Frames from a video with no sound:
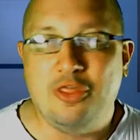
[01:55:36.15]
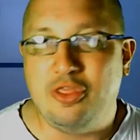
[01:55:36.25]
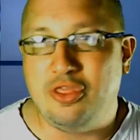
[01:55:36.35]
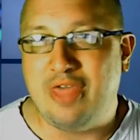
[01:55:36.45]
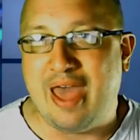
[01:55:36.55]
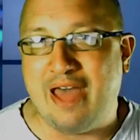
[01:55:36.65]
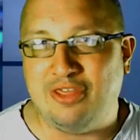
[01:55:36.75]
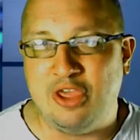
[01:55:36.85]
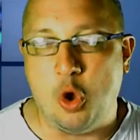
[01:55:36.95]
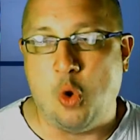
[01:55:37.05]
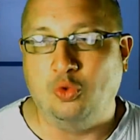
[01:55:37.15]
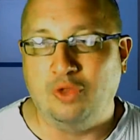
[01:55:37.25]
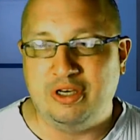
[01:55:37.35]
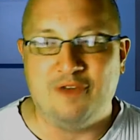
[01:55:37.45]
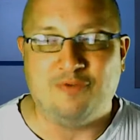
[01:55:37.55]
the only
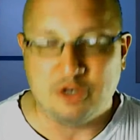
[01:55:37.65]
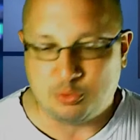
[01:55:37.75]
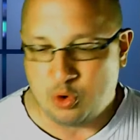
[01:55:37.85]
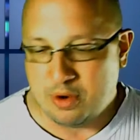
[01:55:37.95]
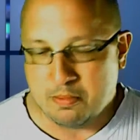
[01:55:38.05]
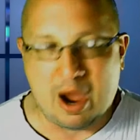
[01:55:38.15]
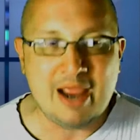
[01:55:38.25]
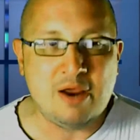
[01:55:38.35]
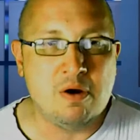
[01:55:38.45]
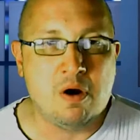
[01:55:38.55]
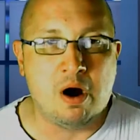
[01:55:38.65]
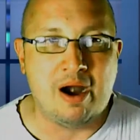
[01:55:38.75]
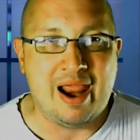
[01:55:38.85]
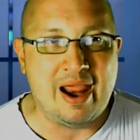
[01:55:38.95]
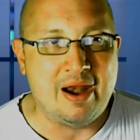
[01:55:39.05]
difference between my car
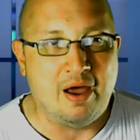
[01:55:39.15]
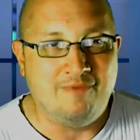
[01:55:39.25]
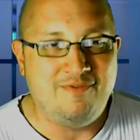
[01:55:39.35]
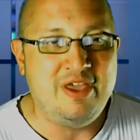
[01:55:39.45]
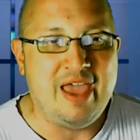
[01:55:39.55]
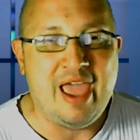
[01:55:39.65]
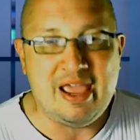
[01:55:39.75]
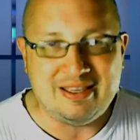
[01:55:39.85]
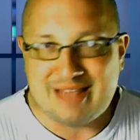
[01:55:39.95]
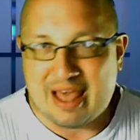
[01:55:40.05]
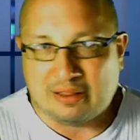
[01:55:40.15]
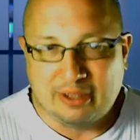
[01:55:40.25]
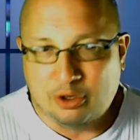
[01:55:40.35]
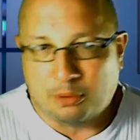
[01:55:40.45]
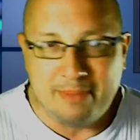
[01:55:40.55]
and a V8 is that
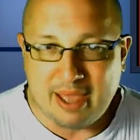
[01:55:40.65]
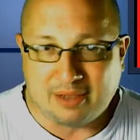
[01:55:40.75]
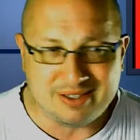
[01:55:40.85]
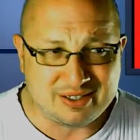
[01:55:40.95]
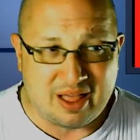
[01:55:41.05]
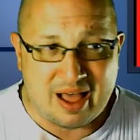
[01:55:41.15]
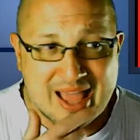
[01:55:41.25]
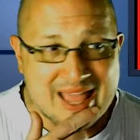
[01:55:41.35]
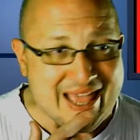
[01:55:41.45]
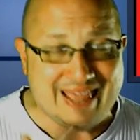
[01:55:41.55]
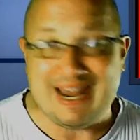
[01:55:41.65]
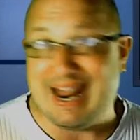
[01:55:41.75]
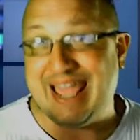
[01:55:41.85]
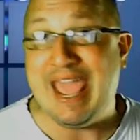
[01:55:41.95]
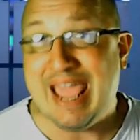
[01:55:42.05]
little mail slot that I
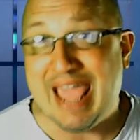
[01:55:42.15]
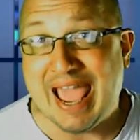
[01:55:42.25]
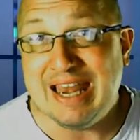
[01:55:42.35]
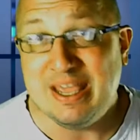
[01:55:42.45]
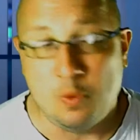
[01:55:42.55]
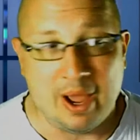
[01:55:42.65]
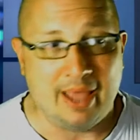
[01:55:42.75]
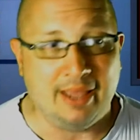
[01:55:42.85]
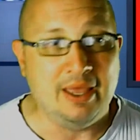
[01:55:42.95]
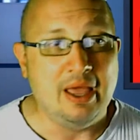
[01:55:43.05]
hate anyway.